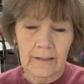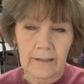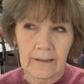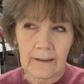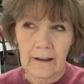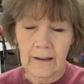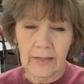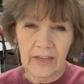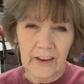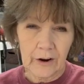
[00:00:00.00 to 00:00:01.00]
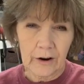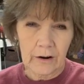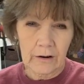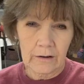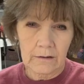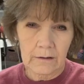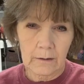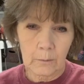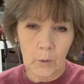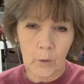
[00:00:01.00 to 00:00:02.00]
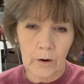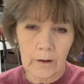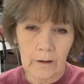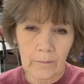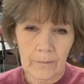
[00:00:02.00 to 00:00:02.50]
the uh, thicker board.